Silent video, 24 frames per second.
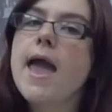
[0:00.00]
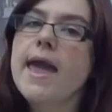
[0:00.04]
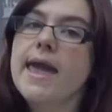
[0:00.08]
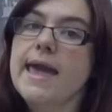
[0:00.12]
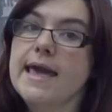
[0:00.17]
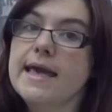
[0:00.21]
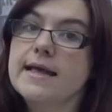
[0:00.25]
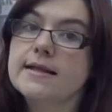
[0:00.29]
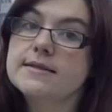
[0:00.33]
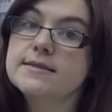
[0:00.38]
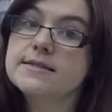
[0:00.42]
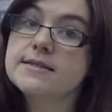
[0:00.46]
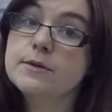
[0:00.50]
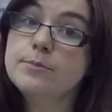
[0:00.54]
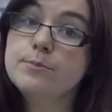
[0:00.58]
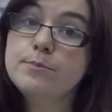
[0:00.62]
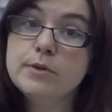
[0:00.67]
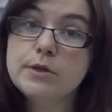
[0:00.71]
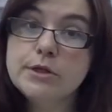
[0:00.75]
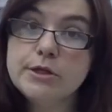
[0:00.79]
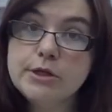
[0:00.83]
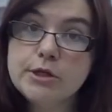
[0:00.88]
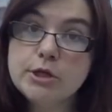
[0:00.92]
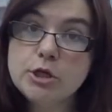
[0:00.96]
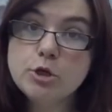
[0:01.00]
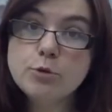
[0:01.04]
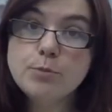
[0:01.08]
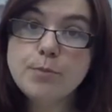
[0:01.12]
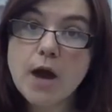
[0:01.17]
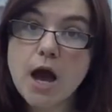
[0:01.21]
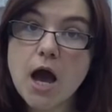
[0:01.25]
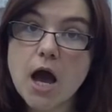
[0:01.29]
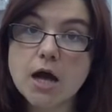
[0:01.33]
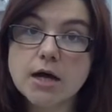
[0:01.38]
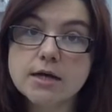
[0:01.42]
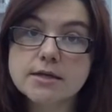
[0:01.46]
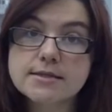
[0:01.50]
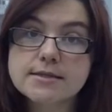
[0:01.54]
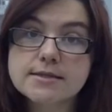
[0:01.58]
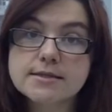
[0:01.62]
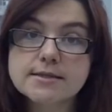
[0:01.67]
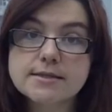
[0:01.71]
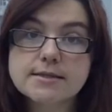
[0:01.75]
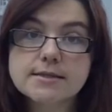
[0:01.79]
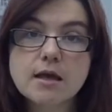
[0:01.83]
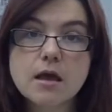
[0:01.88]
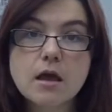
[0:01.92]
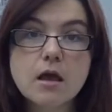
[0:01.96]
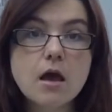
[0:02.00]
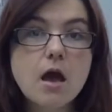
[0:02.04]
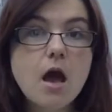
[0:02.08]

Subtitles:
It's a blue bus.